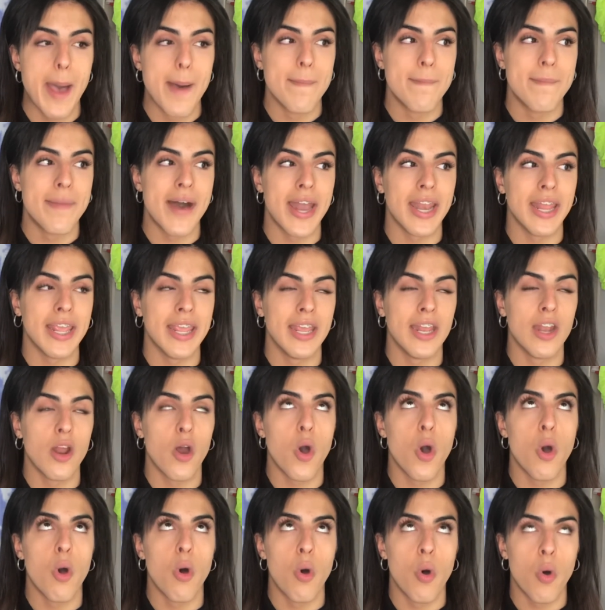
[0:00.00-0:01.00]
but it
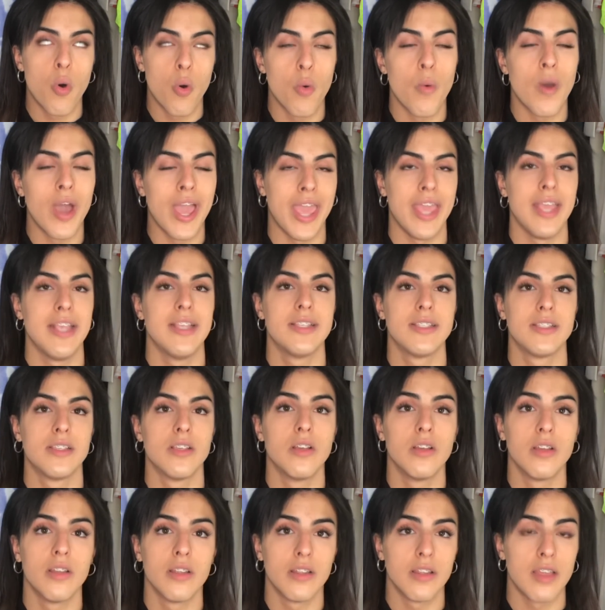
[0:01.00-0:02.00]
always,
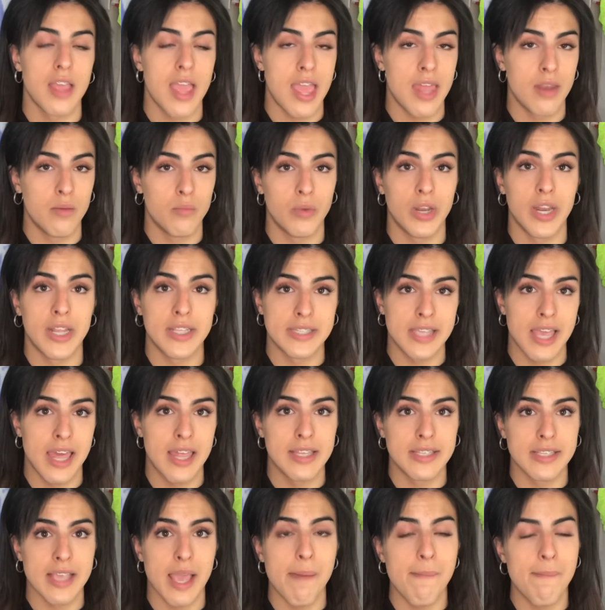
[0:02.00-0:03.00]
and when I say
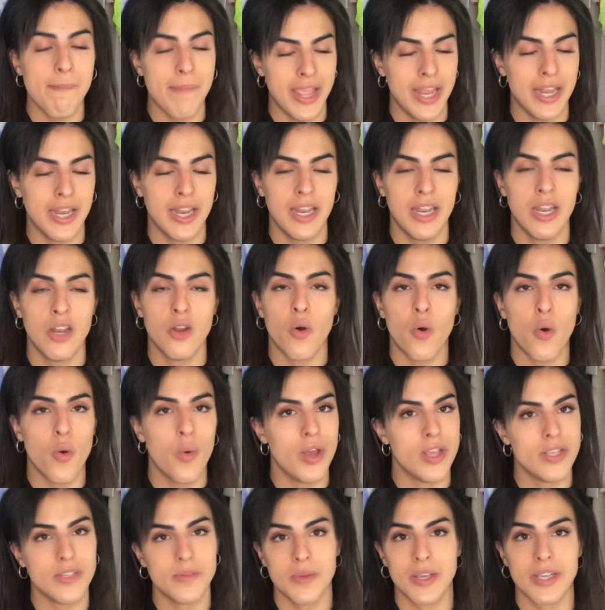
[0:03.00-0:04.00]
this, I mean it, it
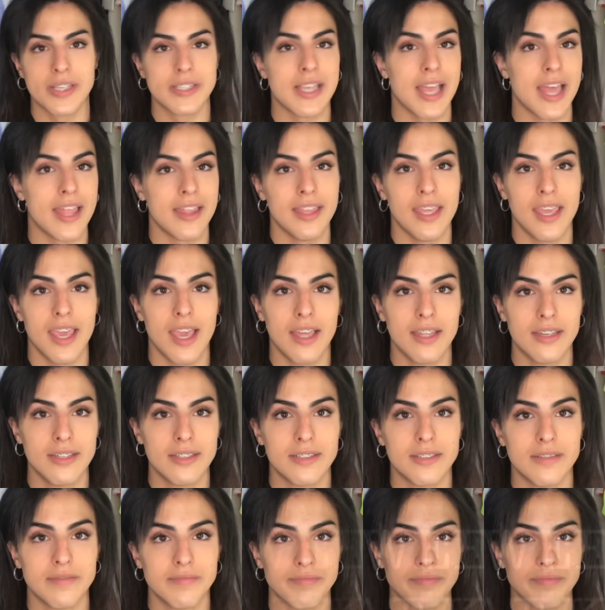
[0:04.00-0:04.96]
always works out in the end.